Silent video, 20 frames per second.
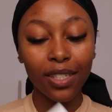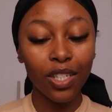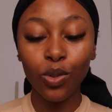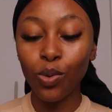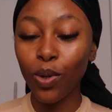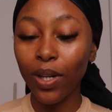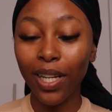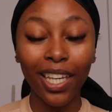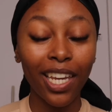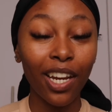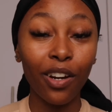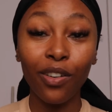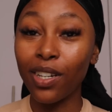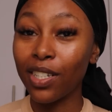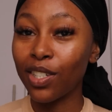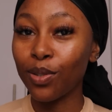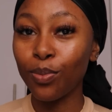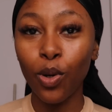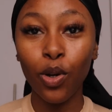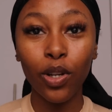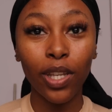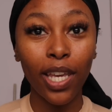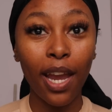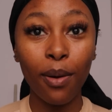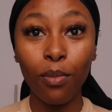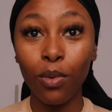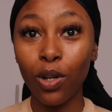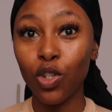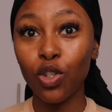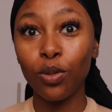just want to carry a small
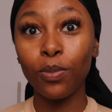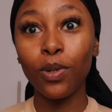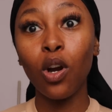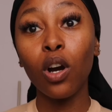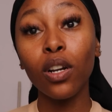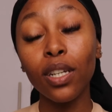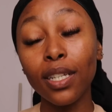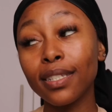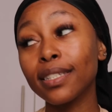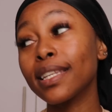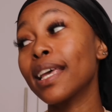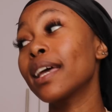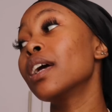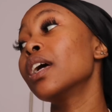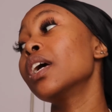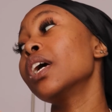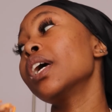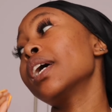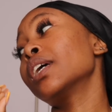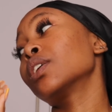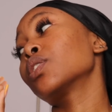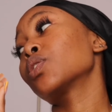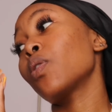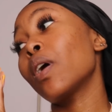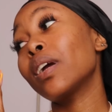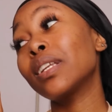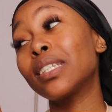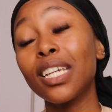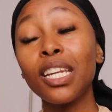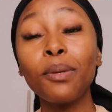camera, to be honest. So
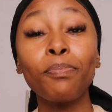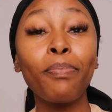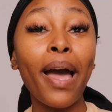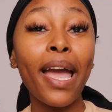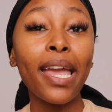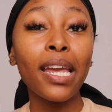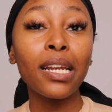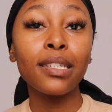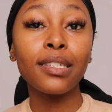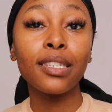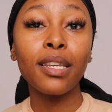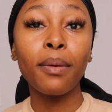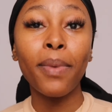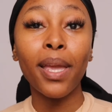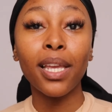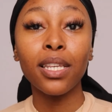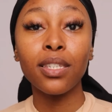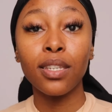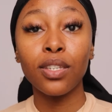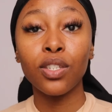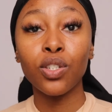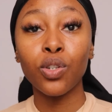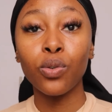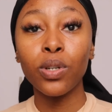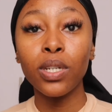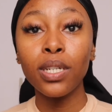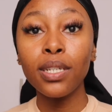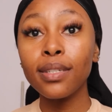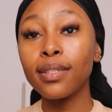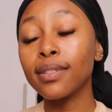I did buy it some
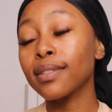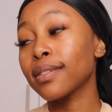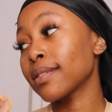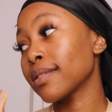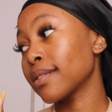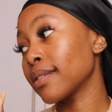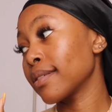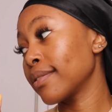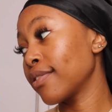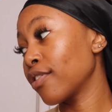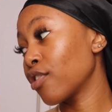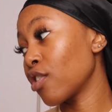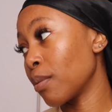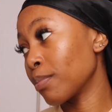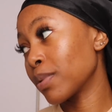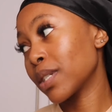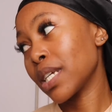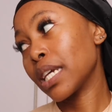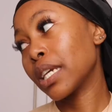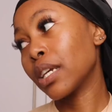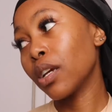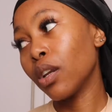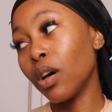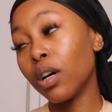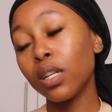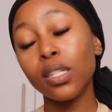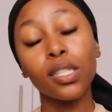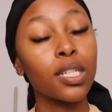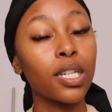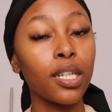accessories from Take A
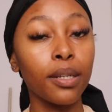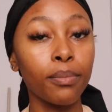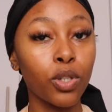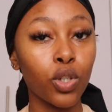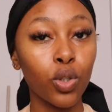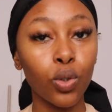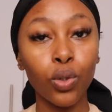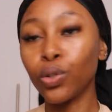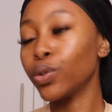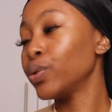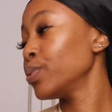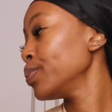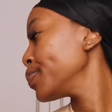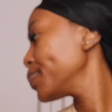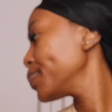Lot. Let me show you.